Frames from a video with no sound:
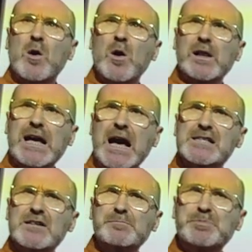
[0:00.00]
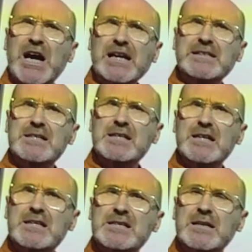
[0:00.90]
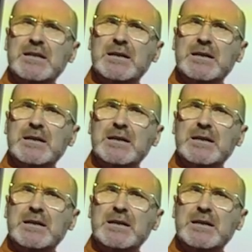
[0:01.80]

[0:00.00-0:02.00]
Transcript: all kinds of practices